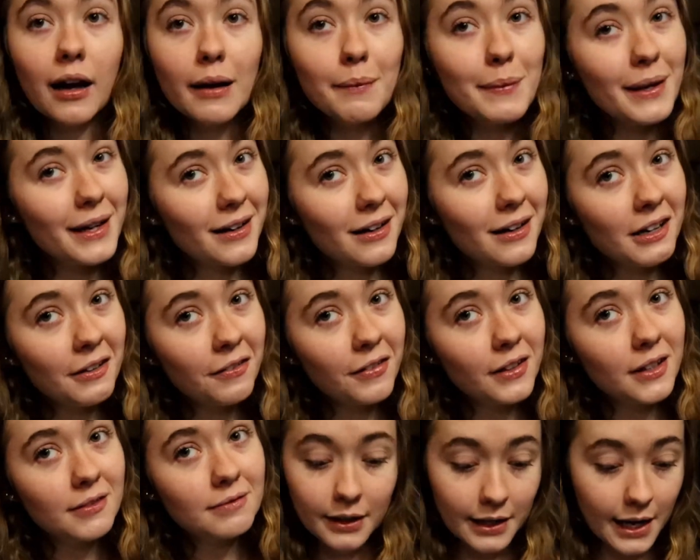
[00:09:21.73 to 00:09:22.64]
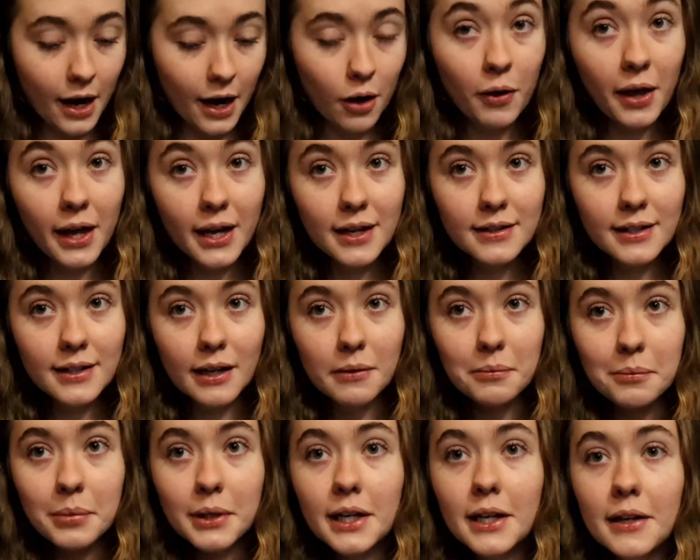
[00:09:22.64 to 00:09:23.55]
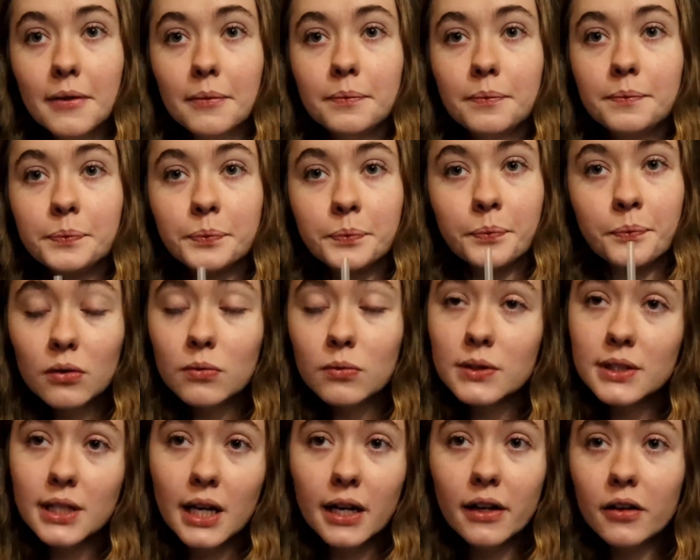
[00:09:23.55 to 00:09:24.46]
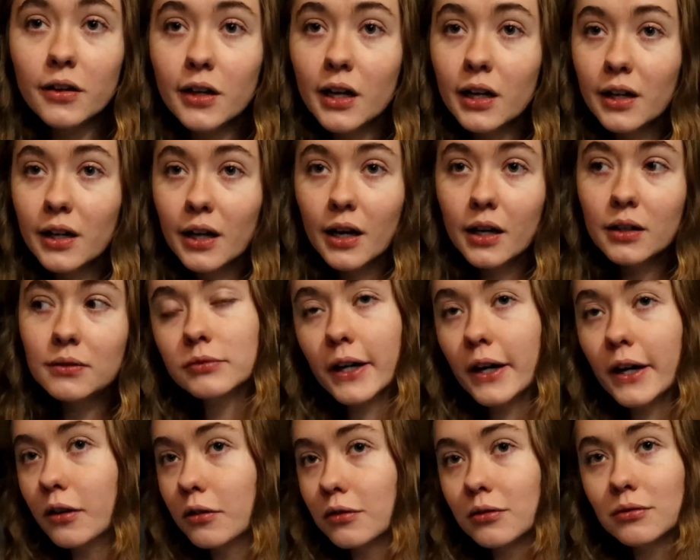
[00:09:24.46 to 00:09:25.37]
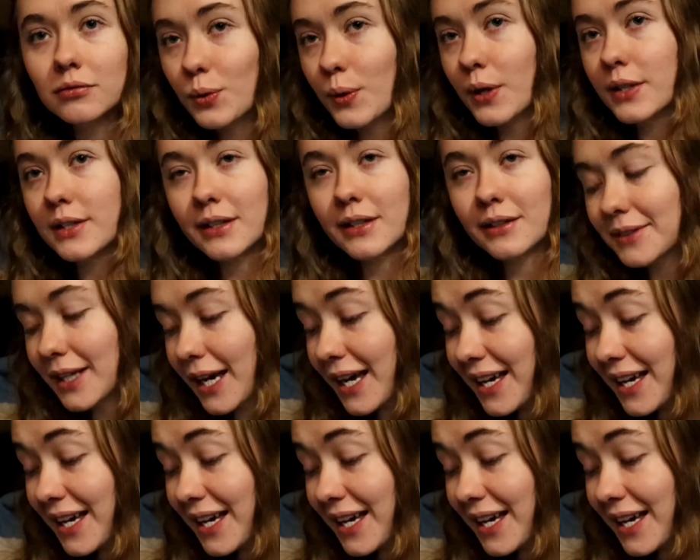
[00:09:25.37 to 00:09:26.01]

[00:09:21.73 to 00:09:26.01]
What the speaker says: I made coffee. Now 8:10 p.m. Was that a good idea? No, it wasn't.